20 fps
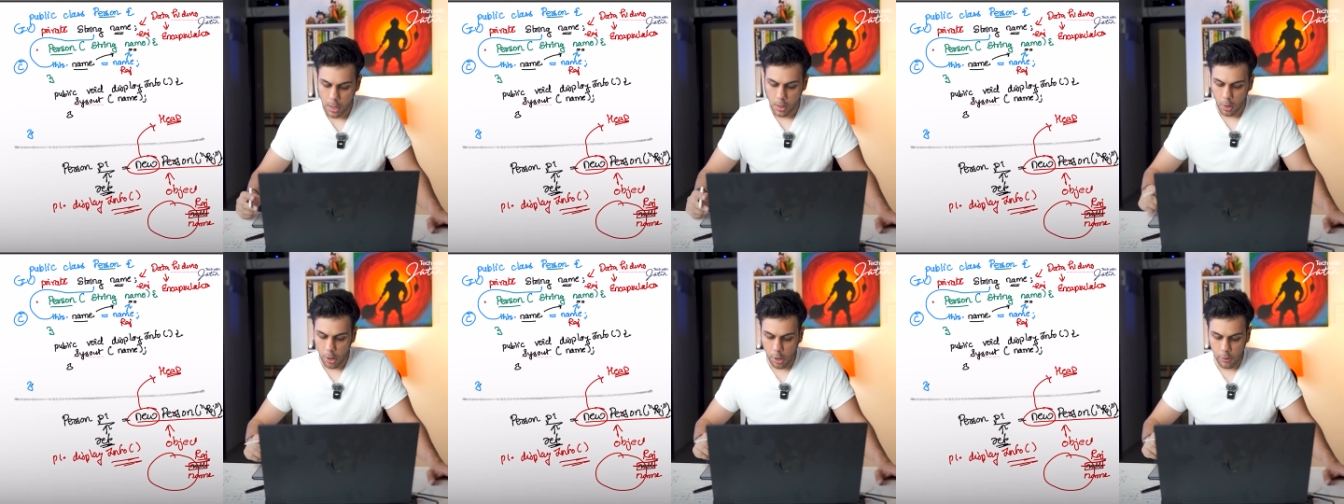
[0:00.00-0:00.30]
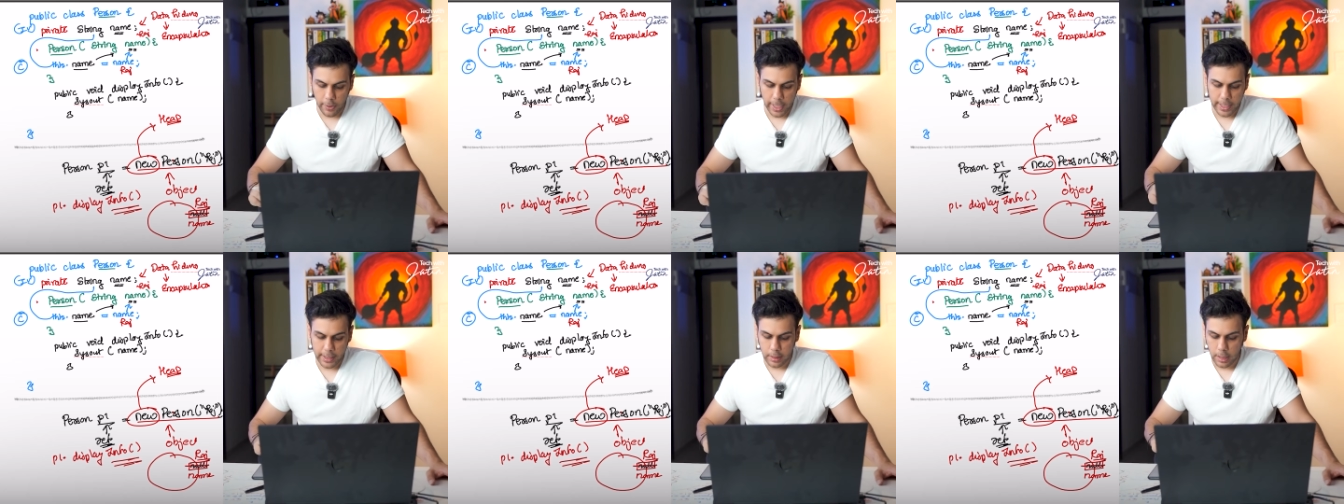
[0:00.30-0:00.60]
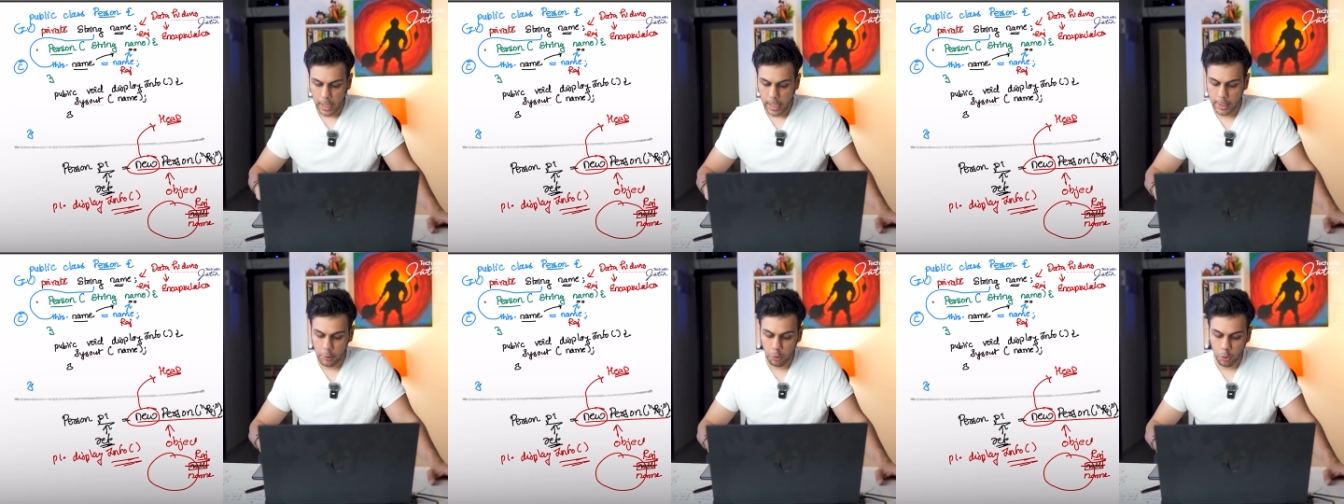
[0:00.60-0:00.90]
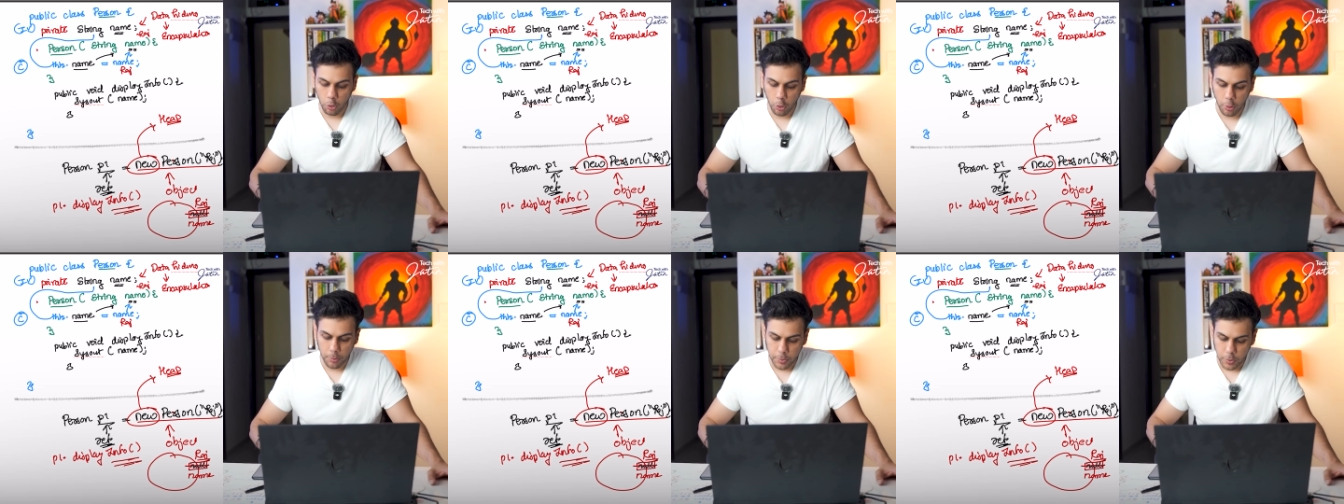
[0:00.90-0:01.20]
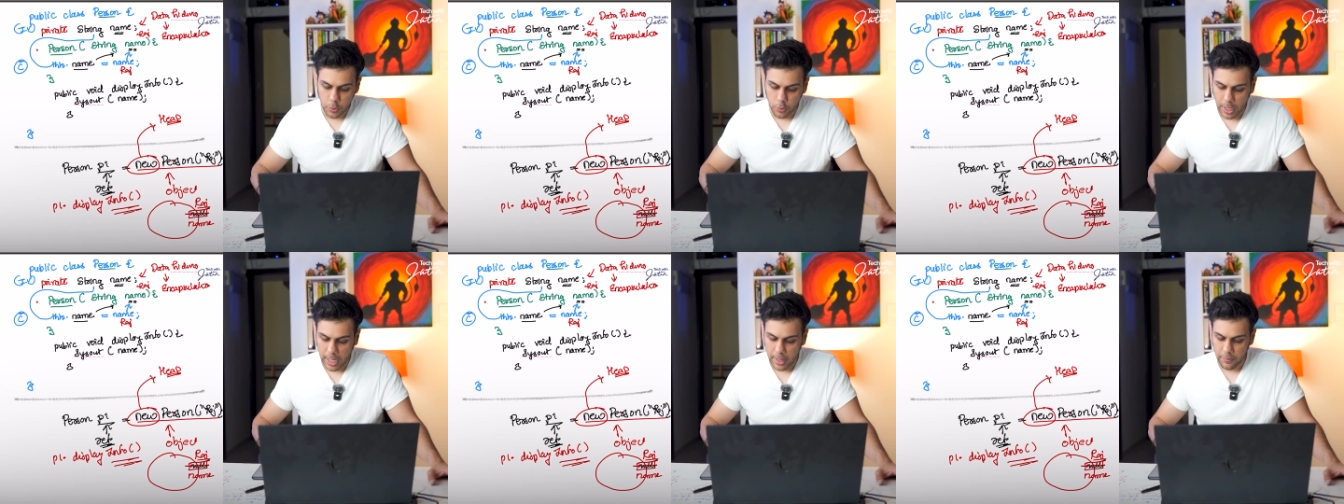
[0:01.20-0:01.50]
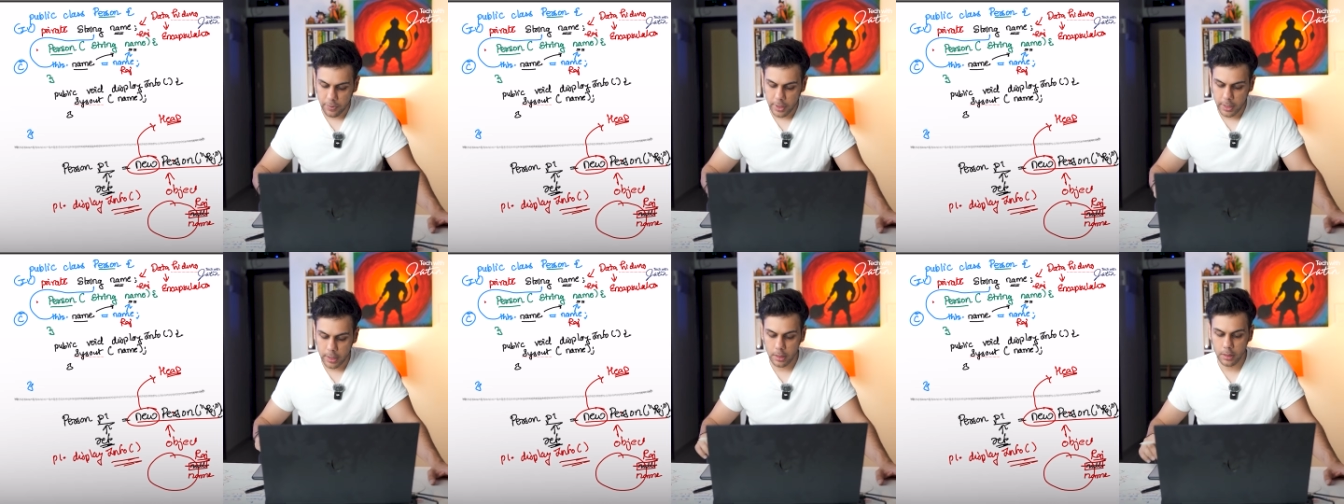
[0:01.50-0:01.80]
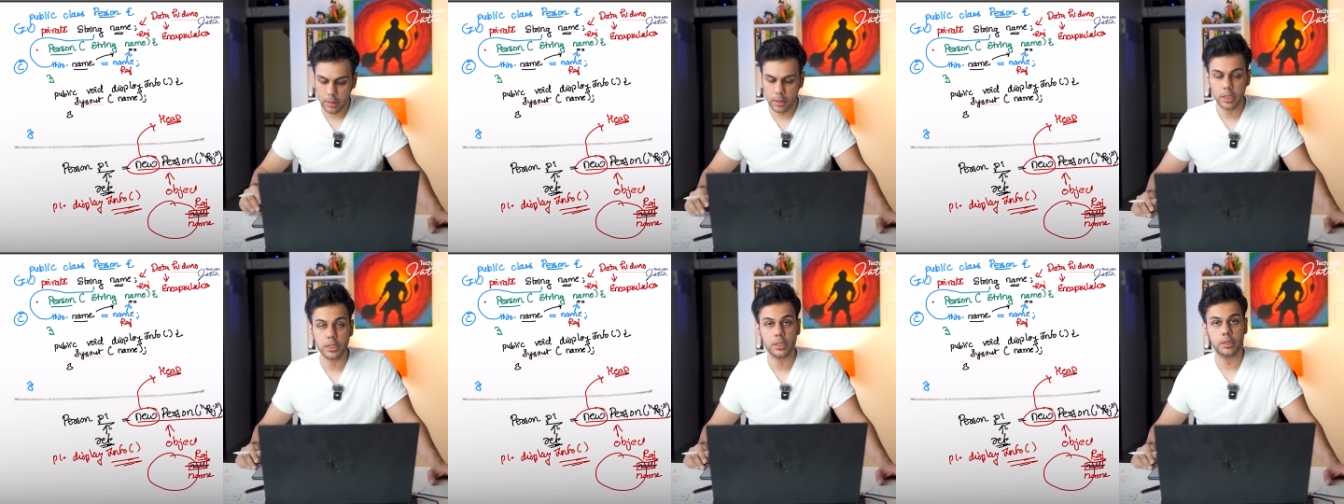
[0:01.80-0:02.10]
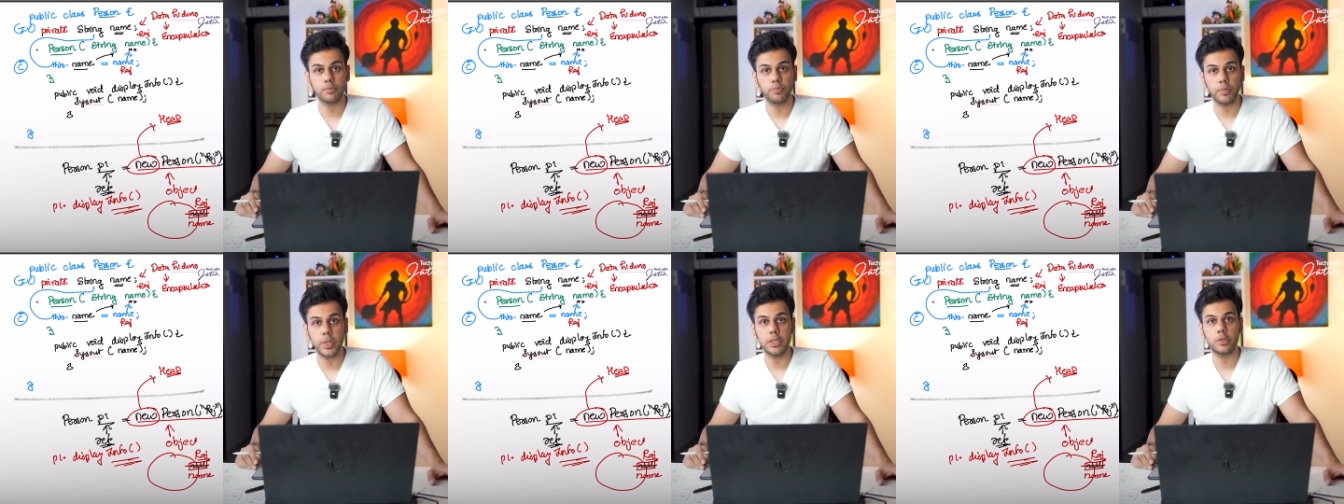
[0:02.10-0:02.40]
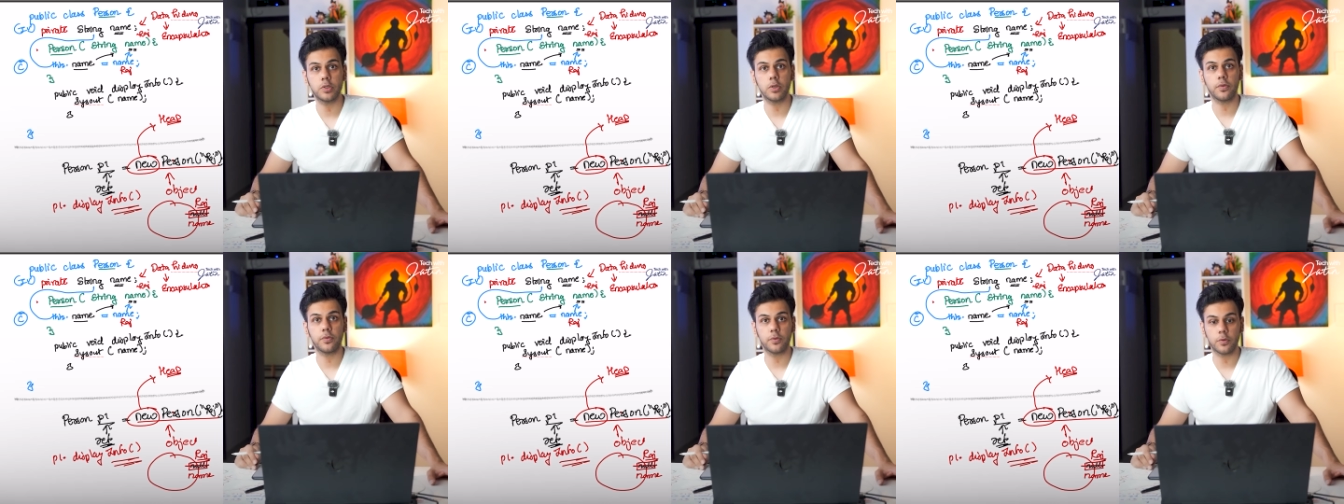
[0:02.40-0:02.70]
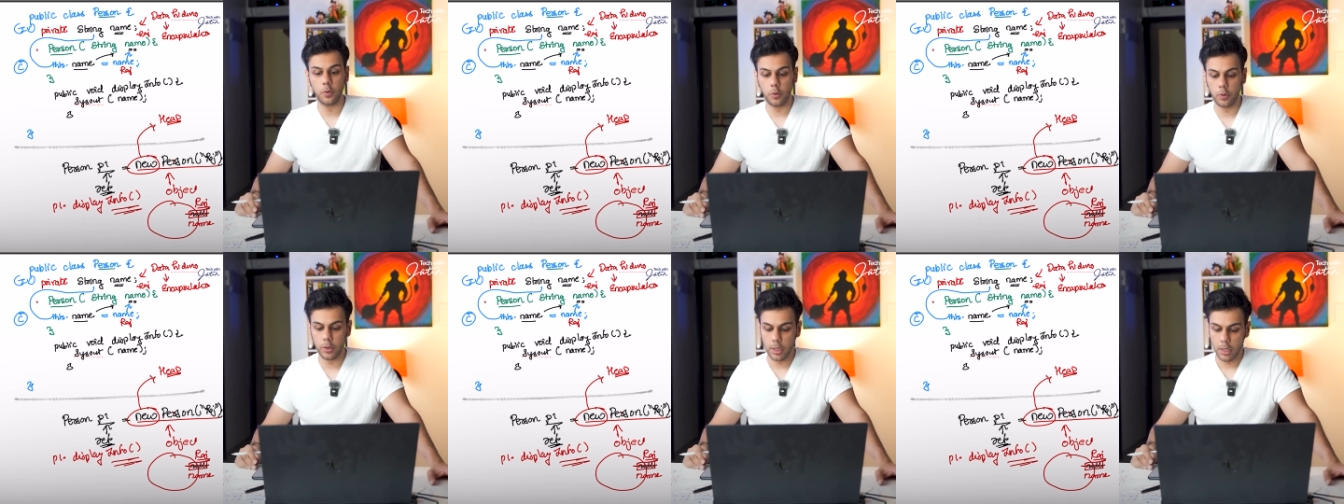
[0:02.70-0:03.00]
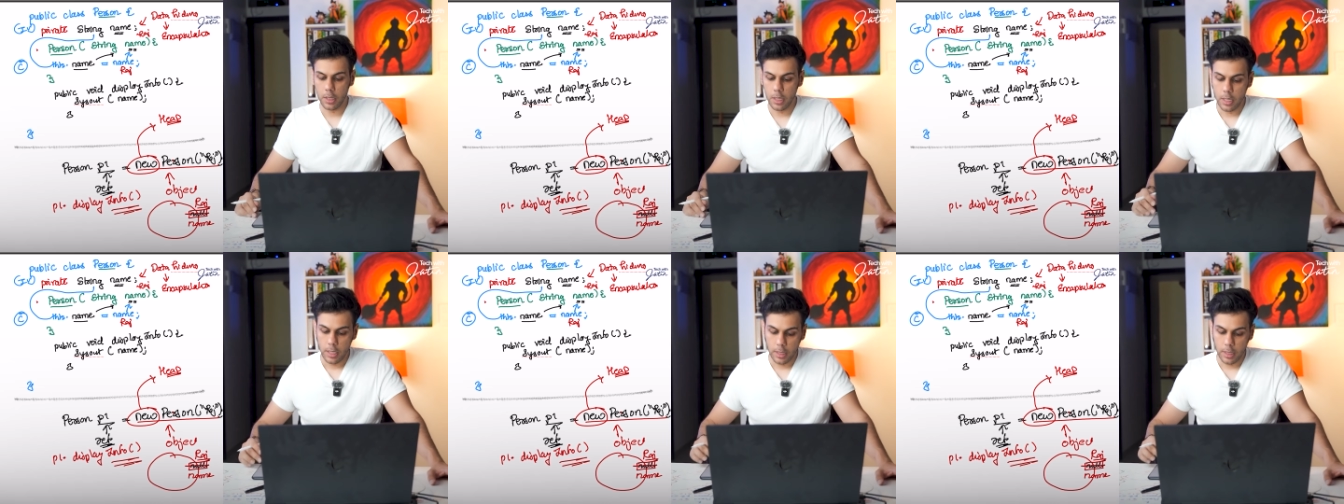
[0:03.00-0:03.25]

All right. I hope you have written this piece of code.